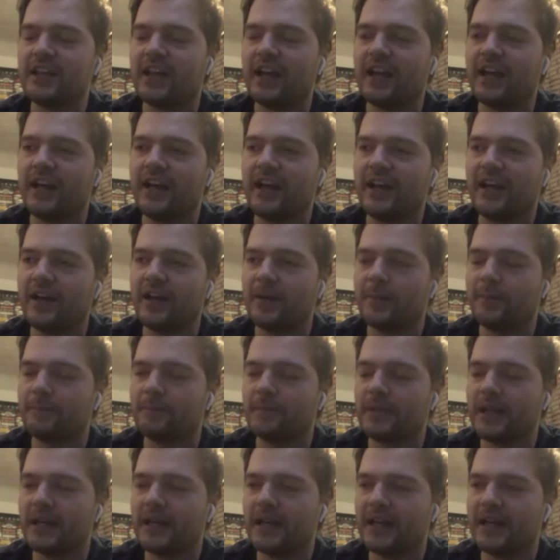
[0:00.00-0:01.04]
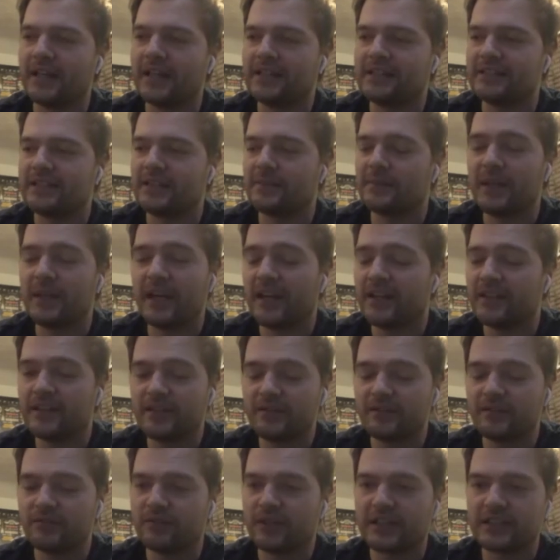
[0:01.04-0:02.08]
I
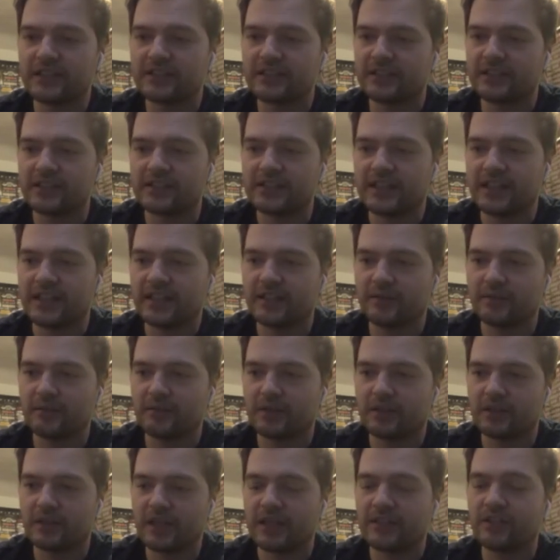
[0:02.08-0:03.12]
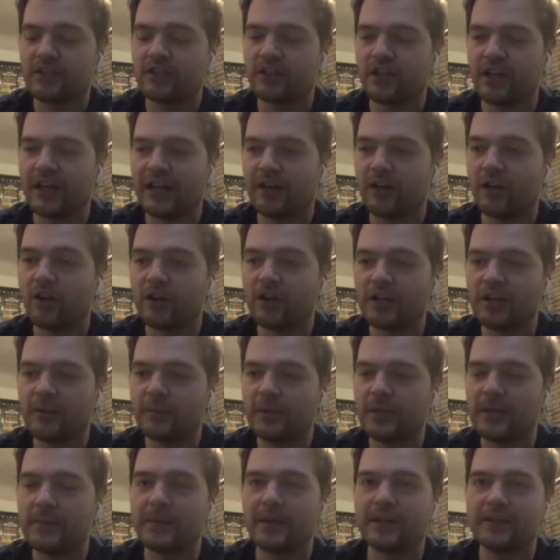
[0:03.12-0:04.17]
think Frank's going to take I don't know how long it'll
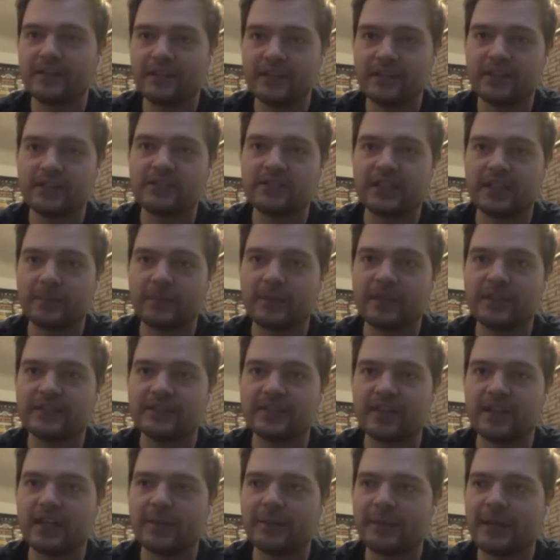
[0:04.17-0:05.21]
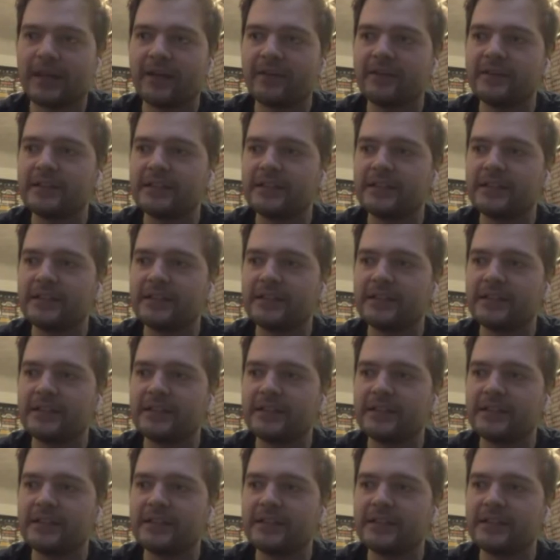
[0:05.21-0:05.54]
be, but I think he'll take a bit of time out,